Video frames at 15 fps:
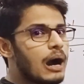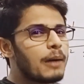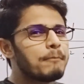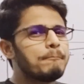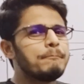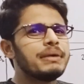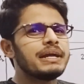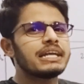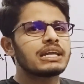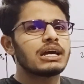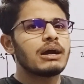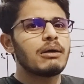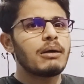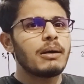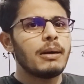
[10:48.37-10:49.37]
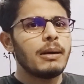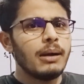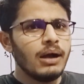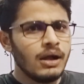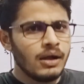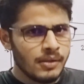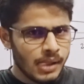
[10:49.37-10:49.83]
a bit
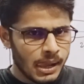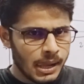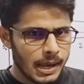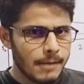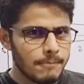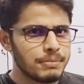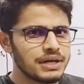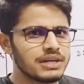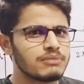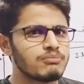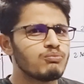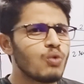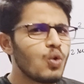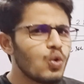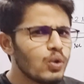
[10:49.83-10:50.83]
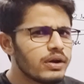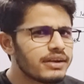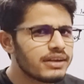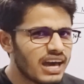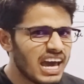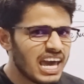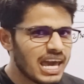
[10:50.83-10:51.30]
a bit more
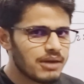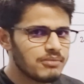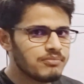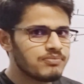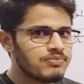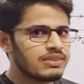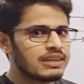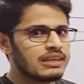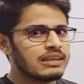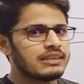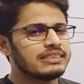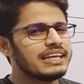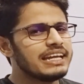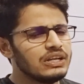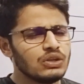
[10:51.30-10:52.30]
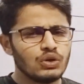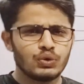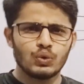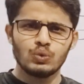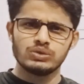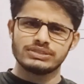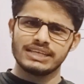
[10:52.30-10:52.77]
time than the
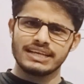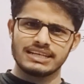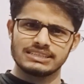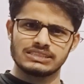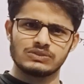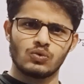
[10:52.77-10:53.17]
2 seconds.